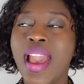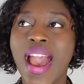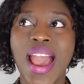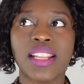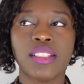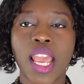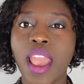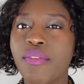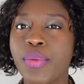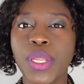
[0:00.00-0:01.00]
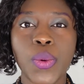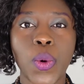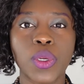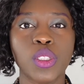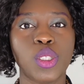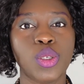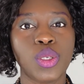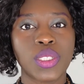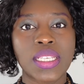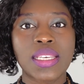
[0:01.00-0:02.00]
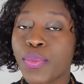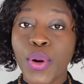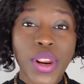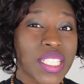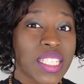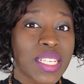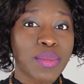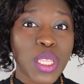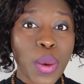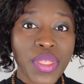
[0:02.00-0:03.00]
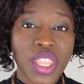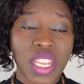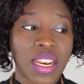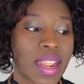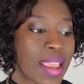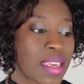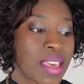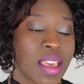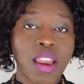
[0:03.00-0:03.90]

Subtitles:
and everybody wants to present them something, like